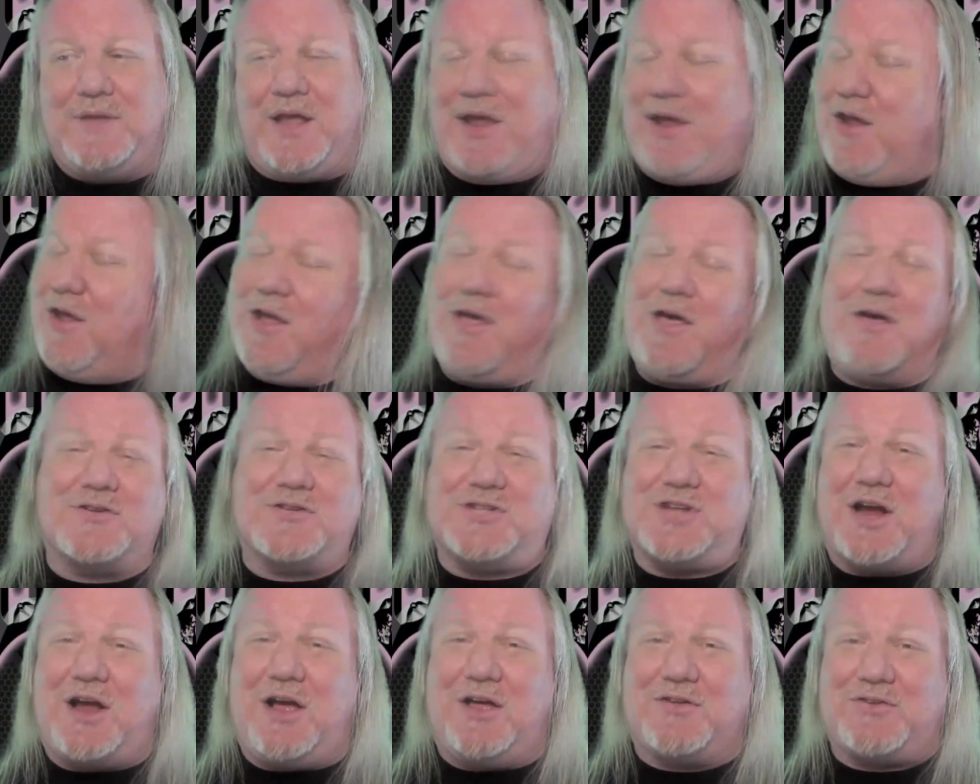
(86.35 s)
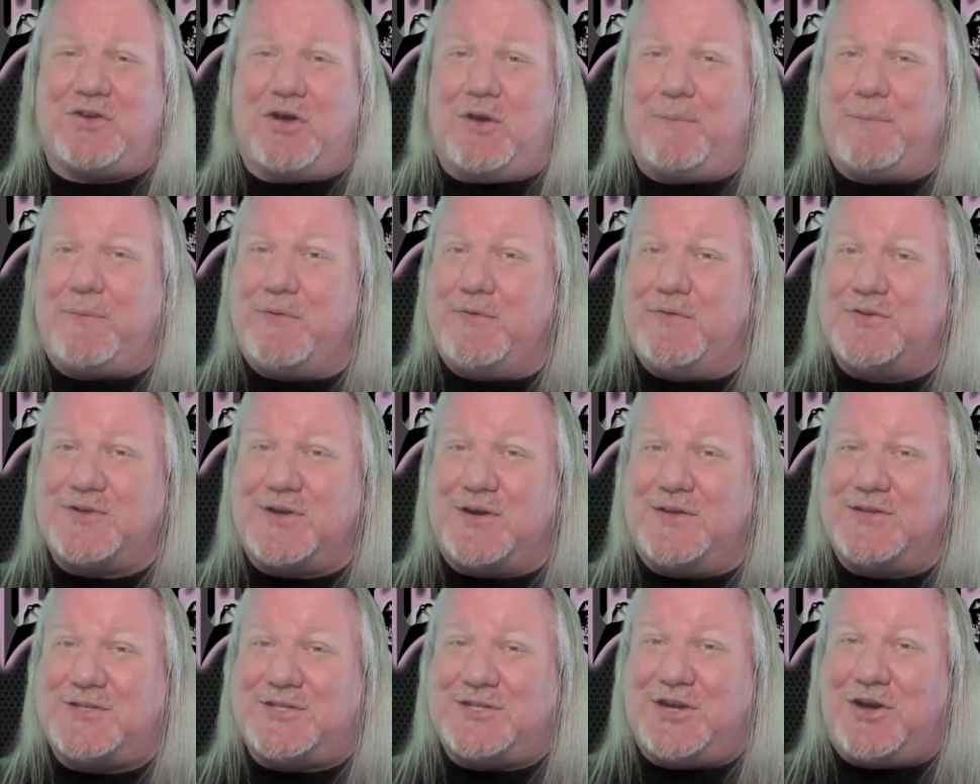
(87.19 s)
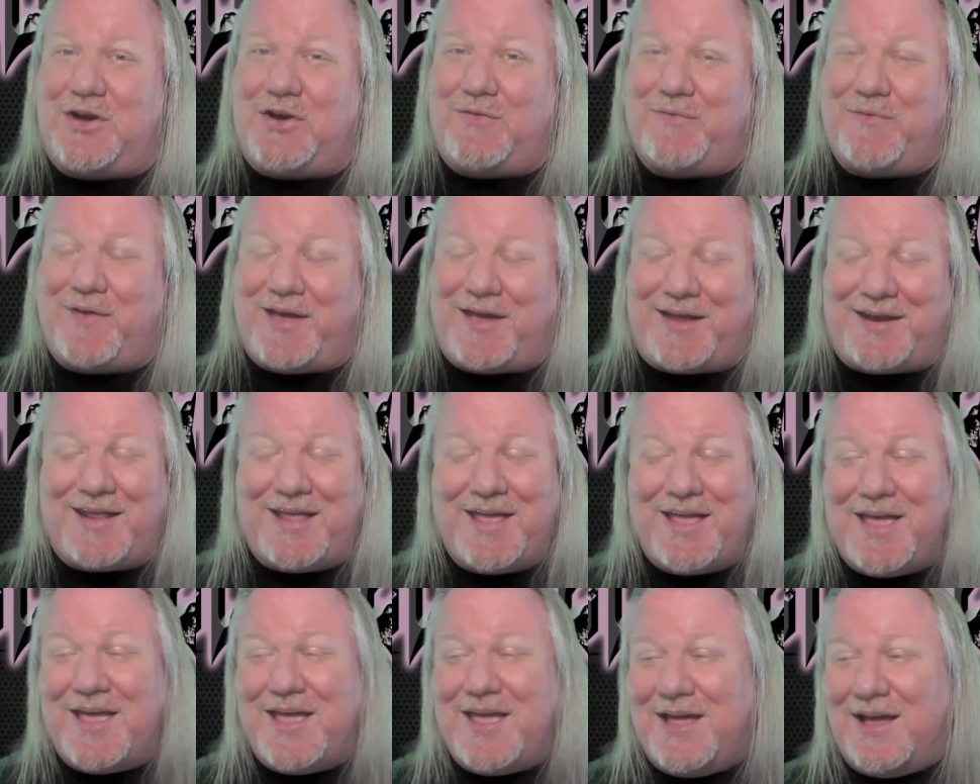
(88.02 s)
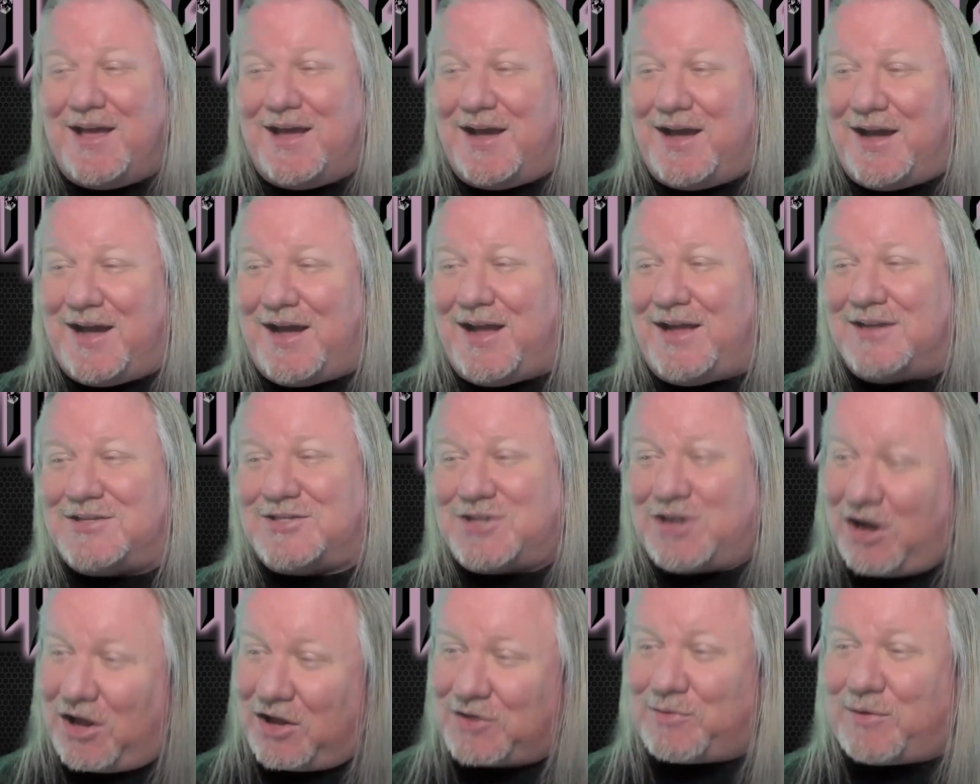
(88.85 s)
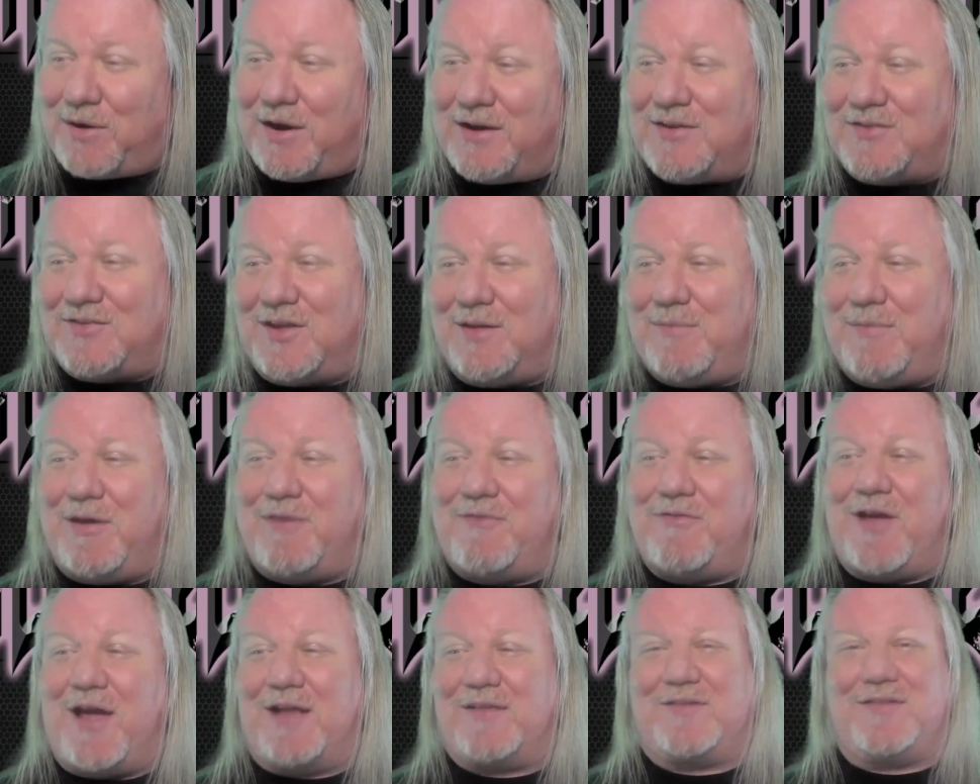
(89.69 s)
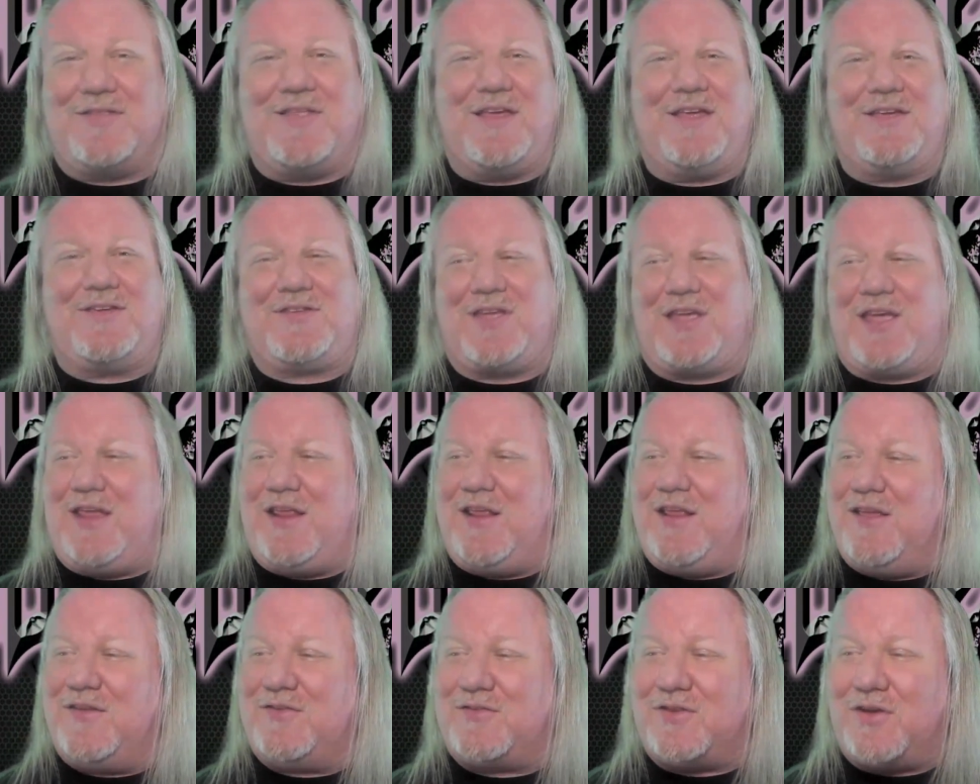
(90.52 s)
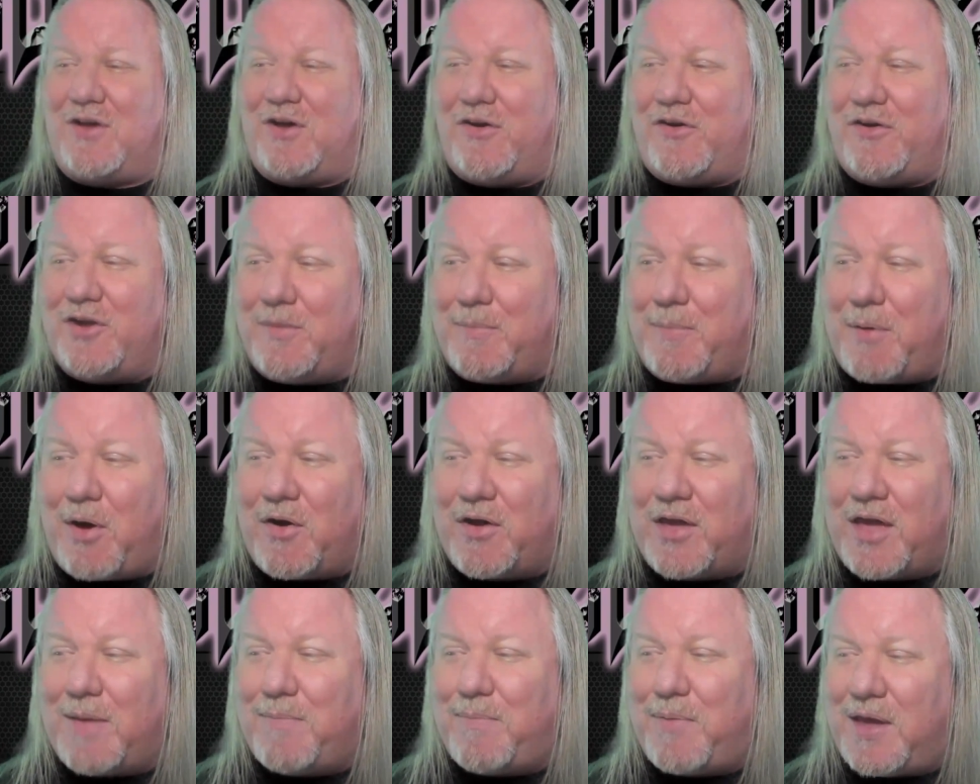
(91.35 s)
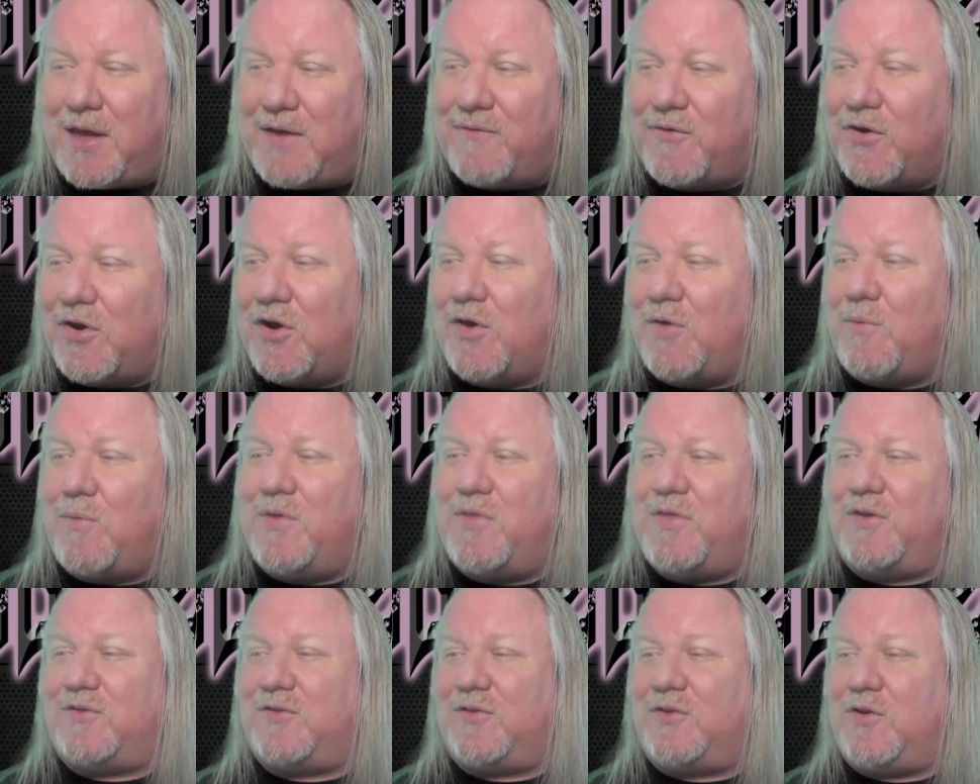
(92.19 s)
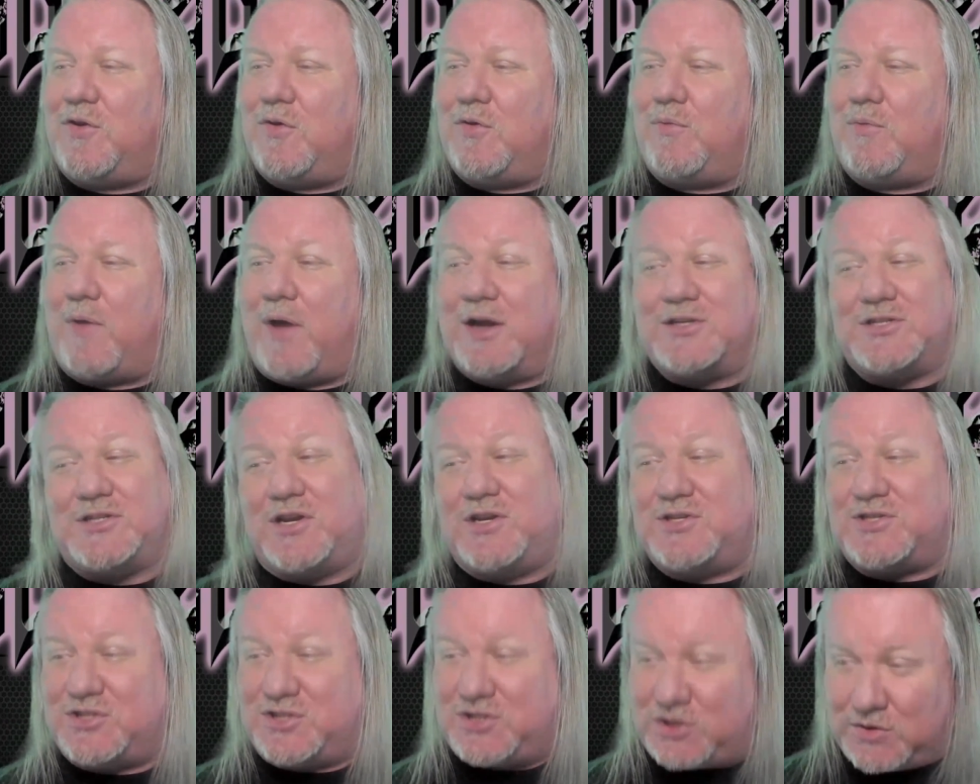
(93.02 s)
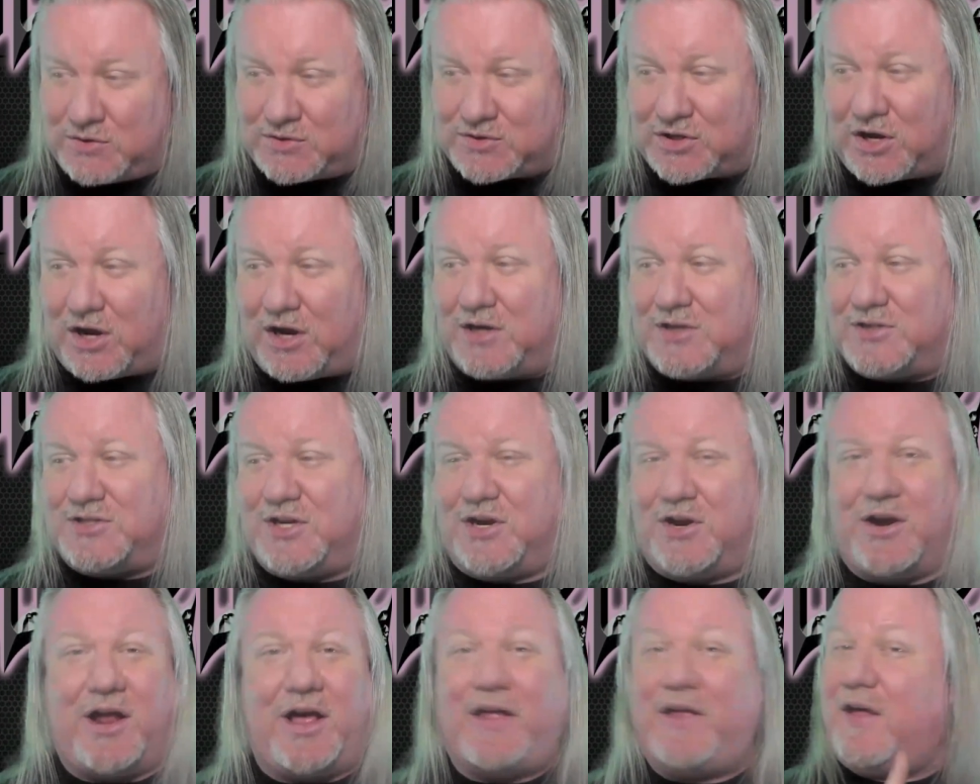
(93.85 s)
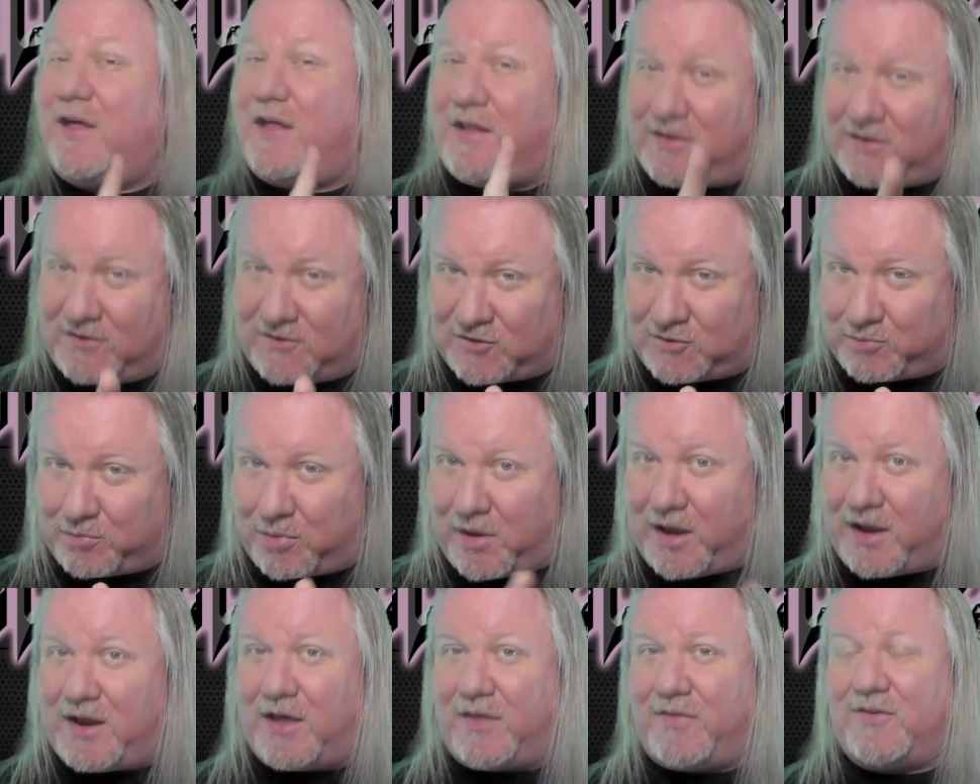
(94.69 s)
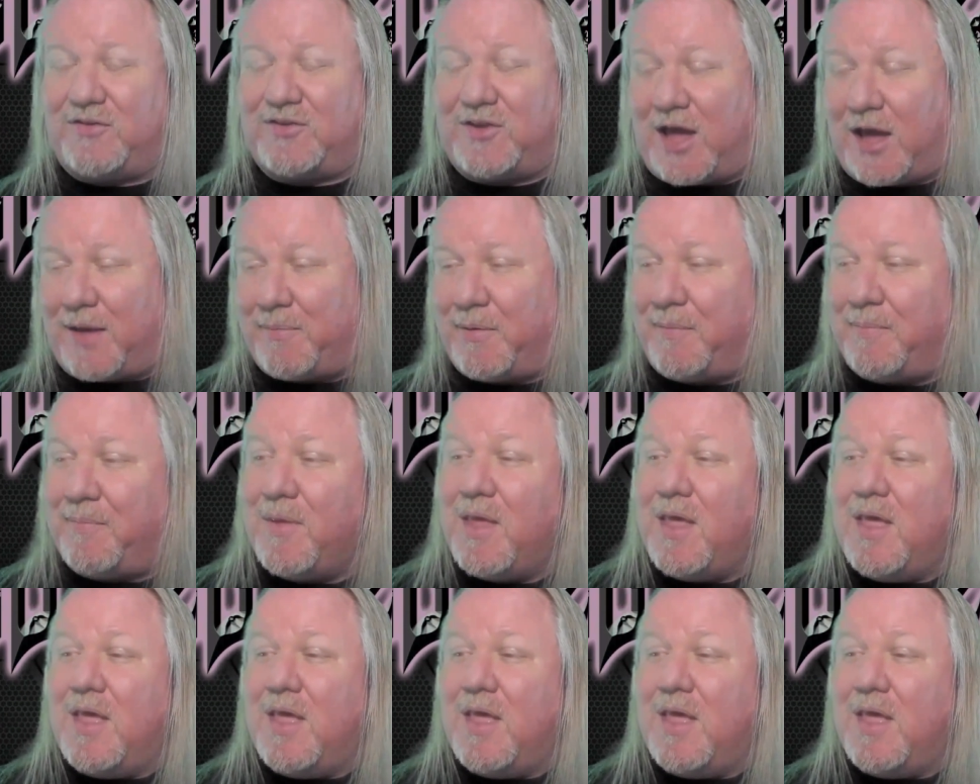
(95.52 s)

here you go, Charles. Hope you enjoy the show, man. Uh, Charles wanted to see me react to this. It is Otoboke Beaver with a tune. Actually, there's two songs here. I'll, I'll explain how this happened.